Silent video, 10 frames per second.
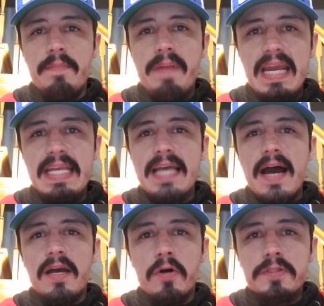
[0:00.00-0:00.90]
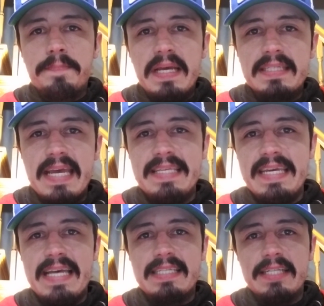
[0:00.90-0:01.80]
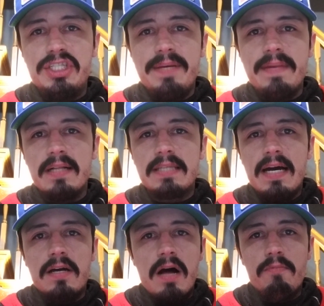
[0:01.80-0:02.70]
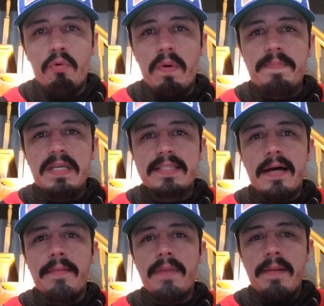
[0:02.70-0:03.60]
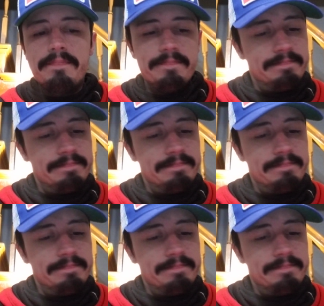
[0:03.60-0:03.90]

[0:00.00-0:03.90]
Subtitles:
Benny.ghostpicksats@gmail.com will whip you something up.